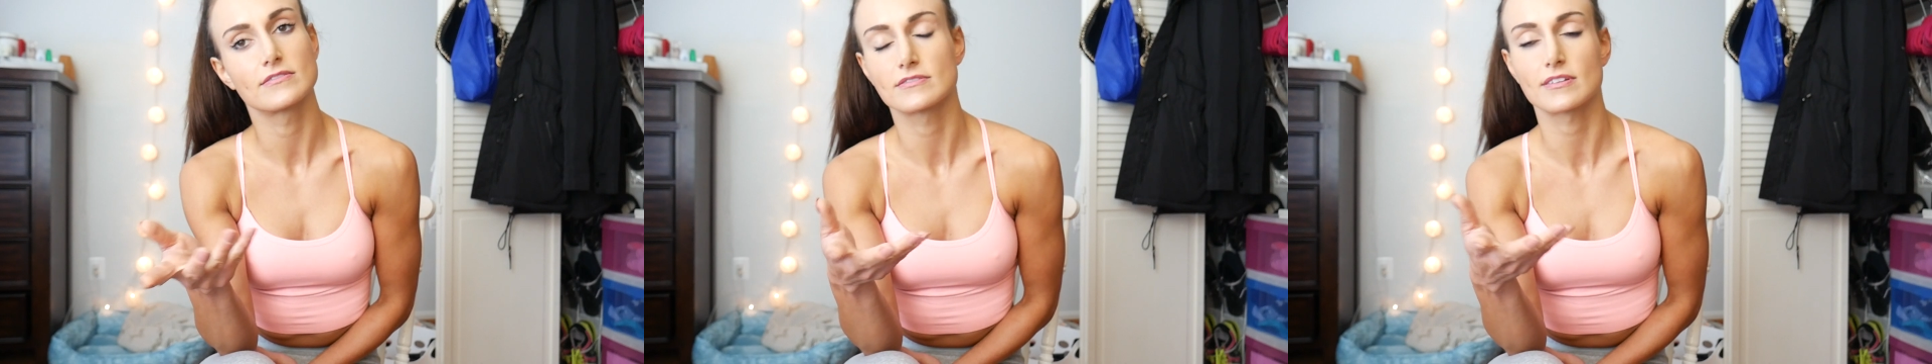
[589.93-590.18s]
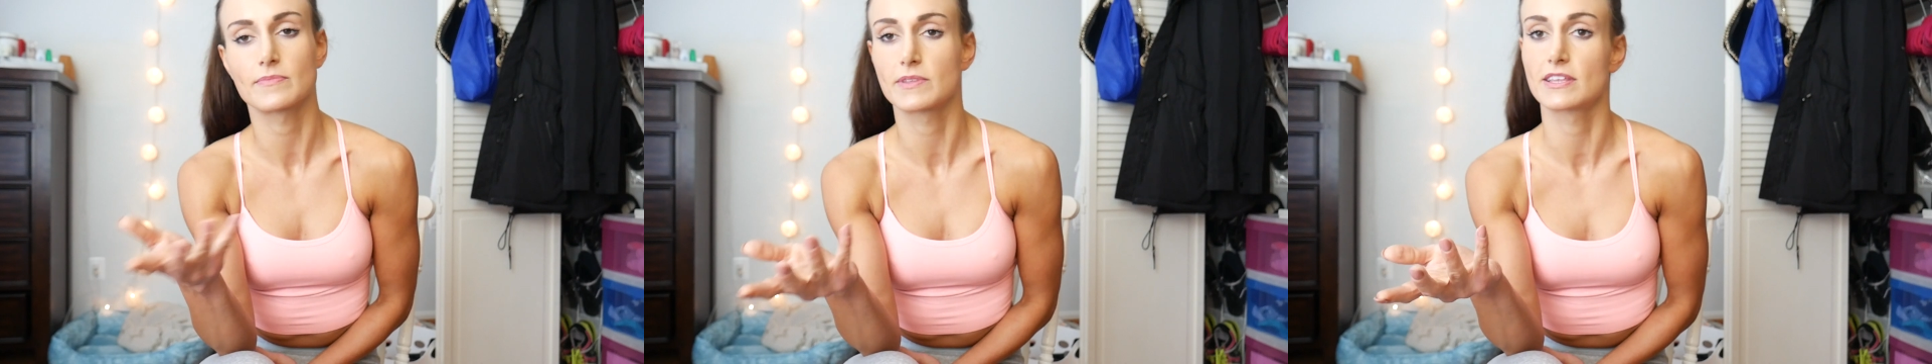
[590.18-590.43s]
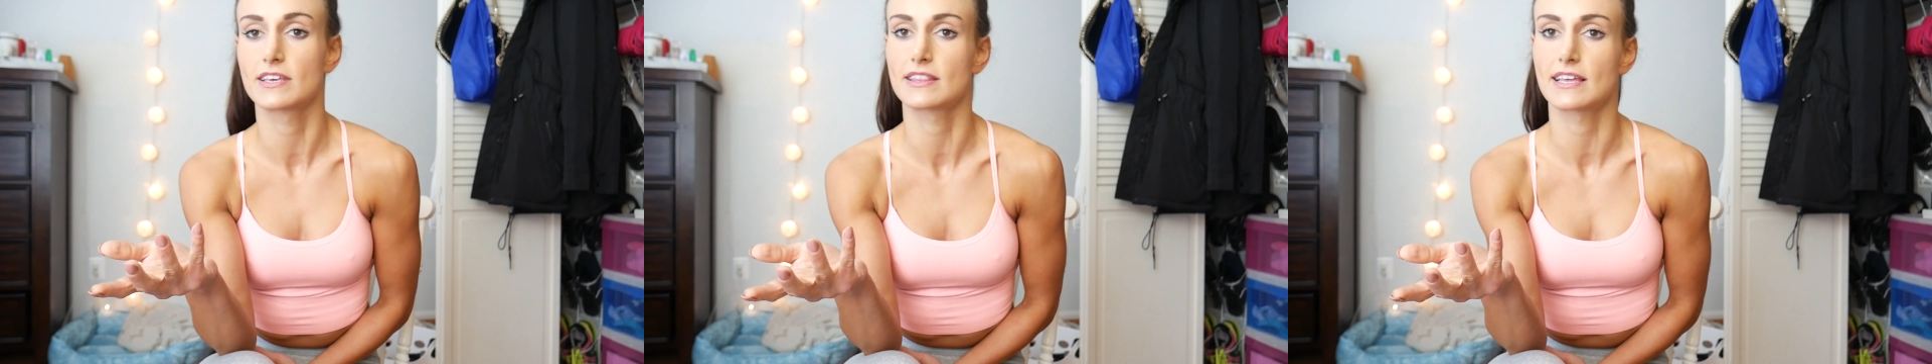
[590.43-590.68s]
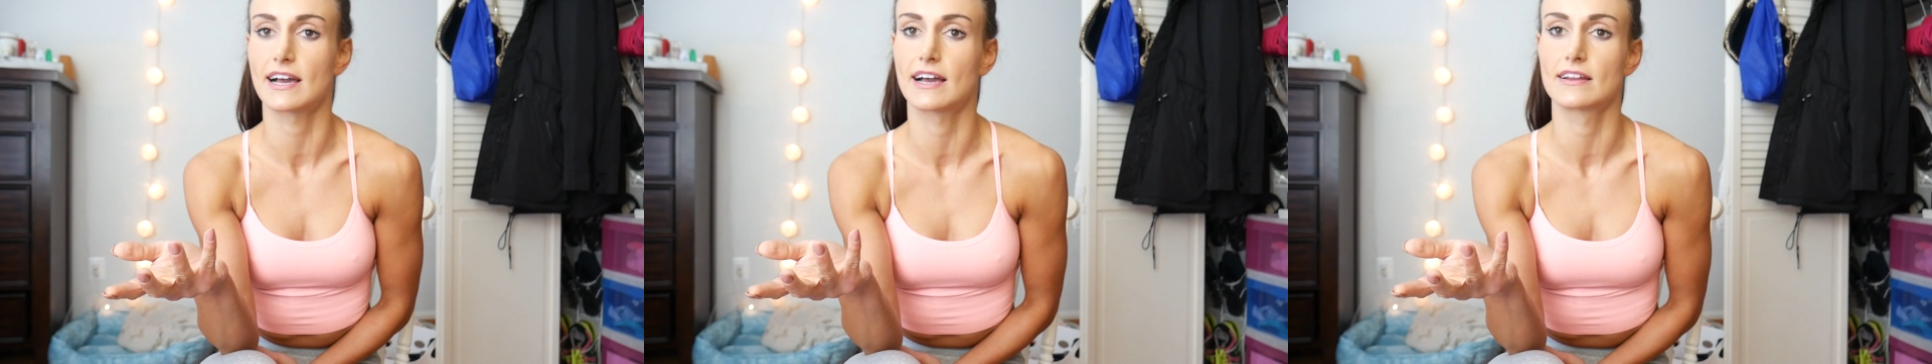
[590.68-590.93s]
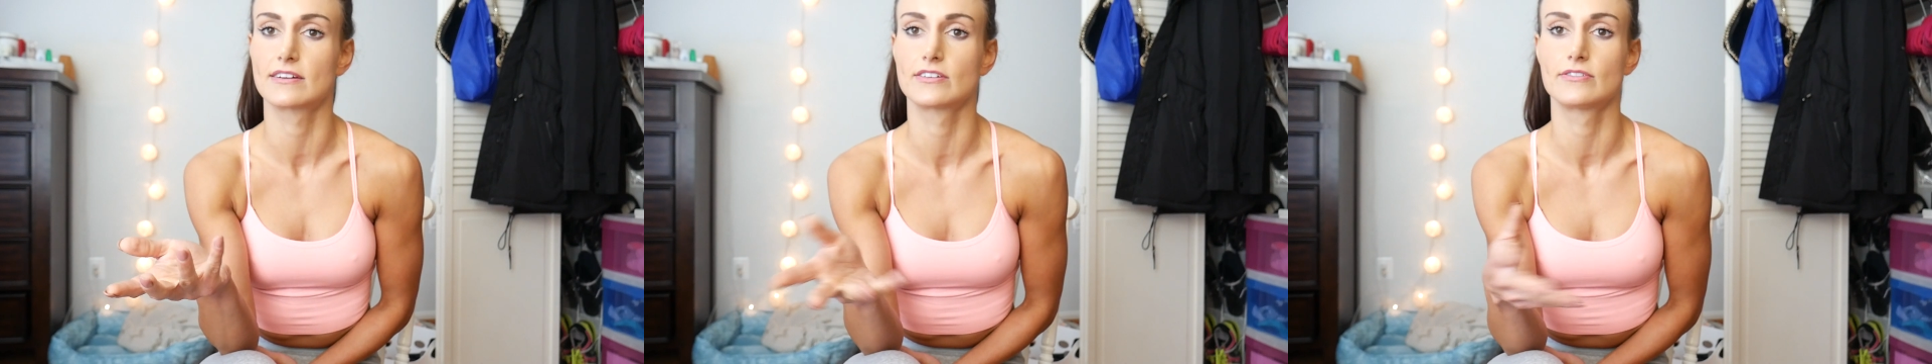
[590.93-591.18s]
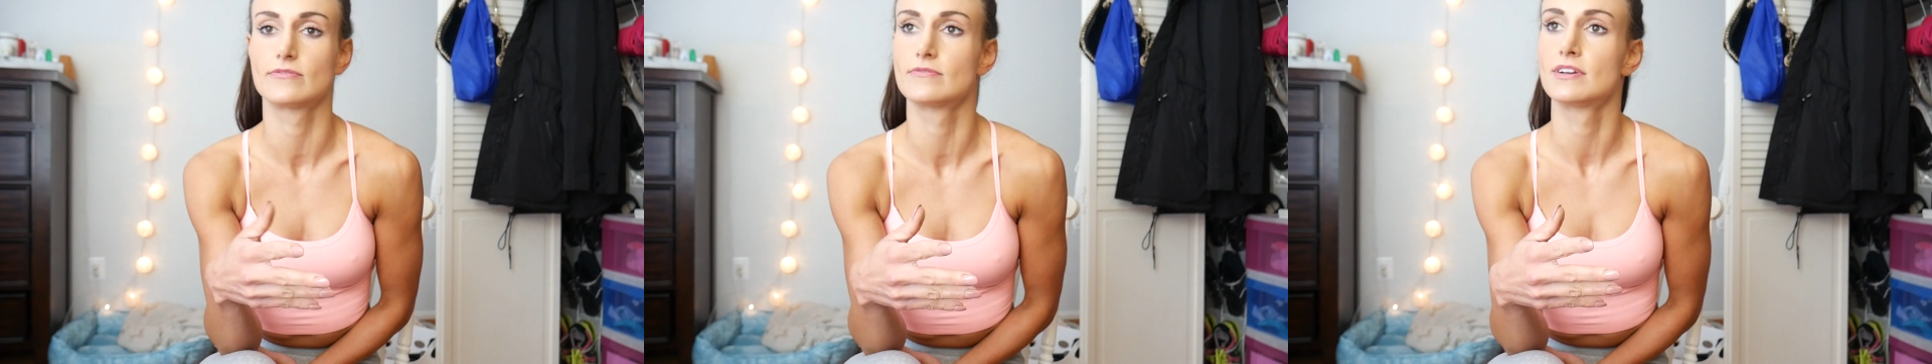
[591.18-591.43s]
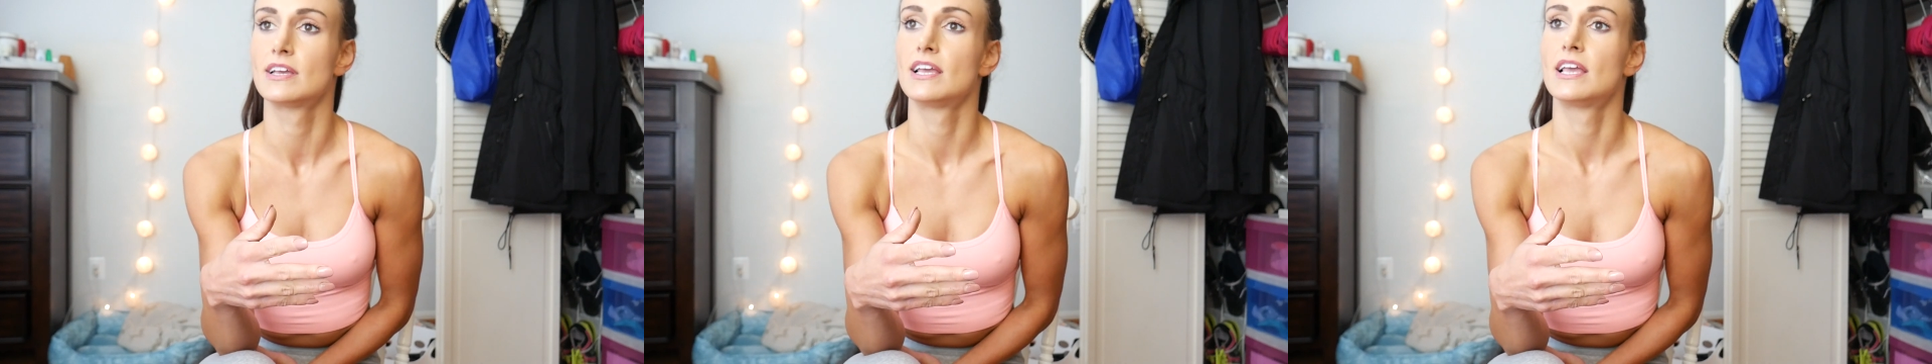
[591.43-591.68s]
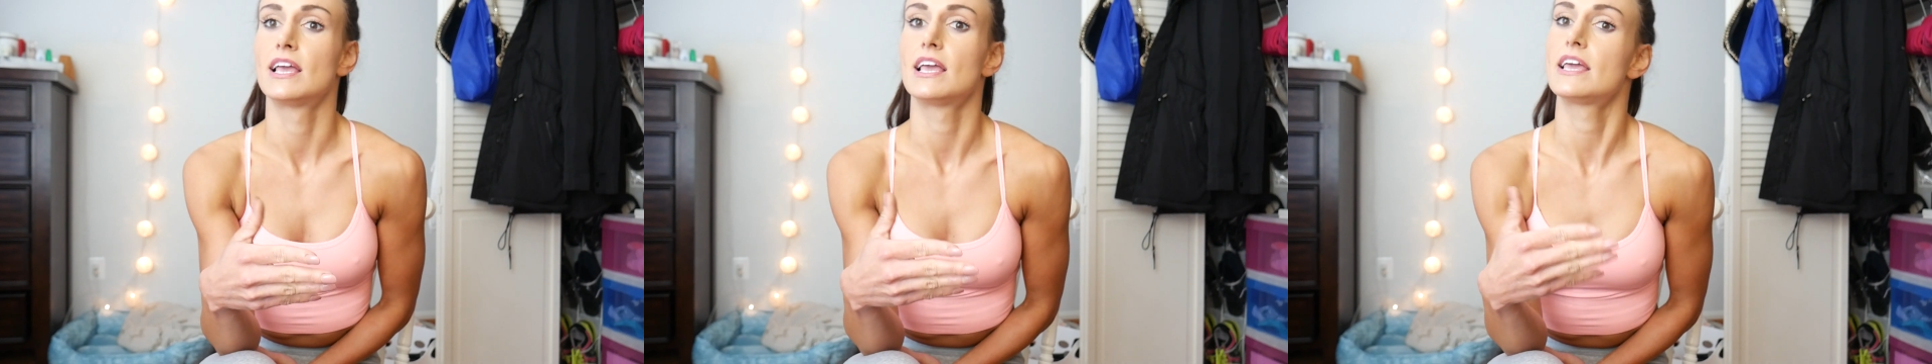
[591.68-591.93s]
something like that, or you
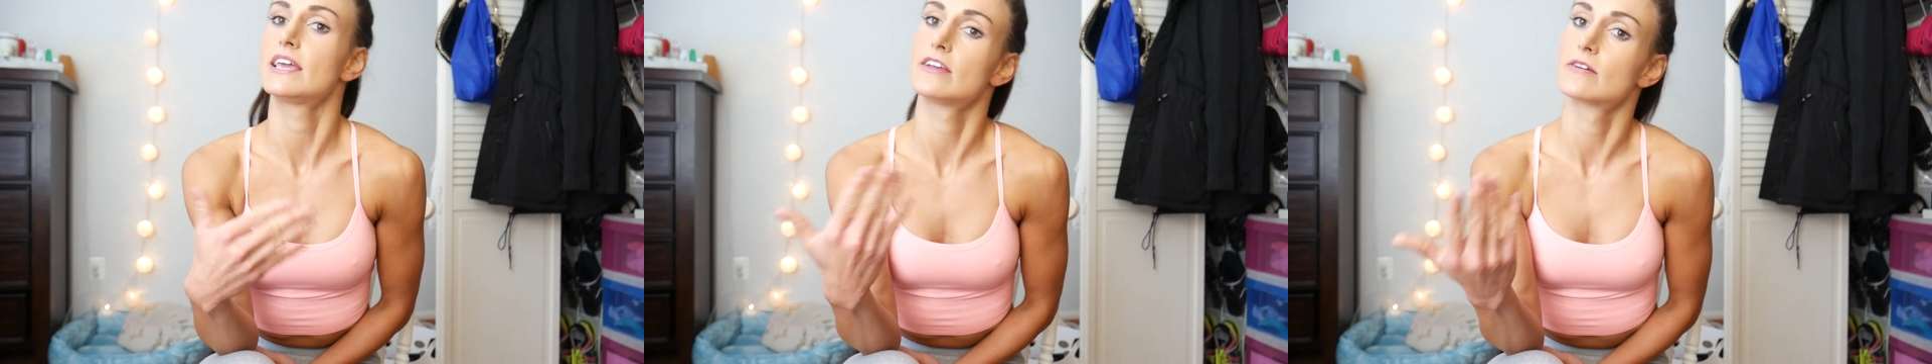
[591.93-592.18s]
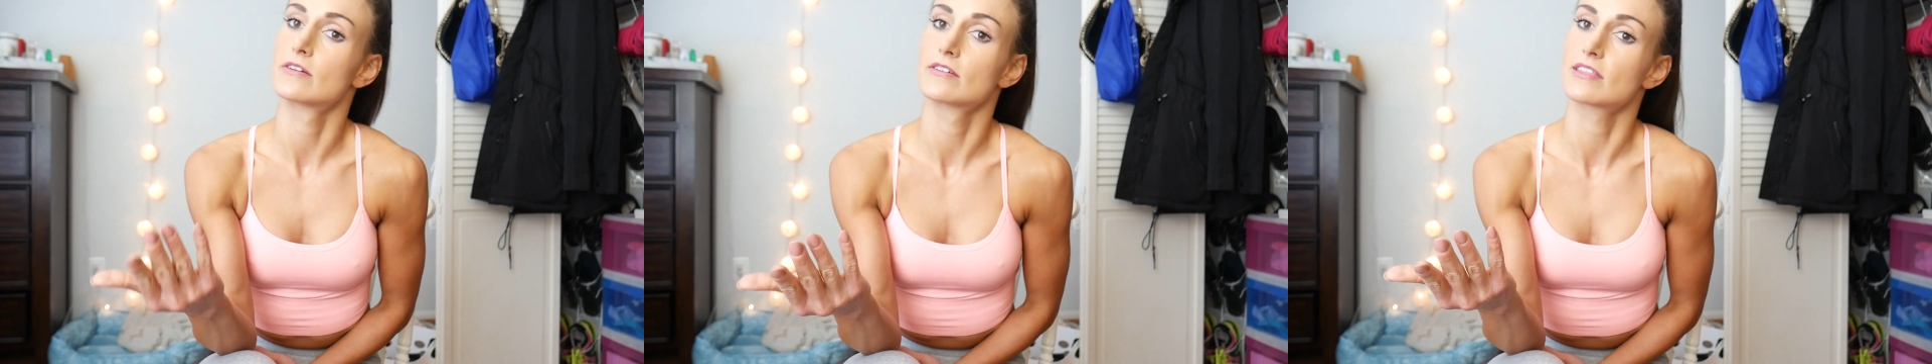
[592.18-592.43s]
ate your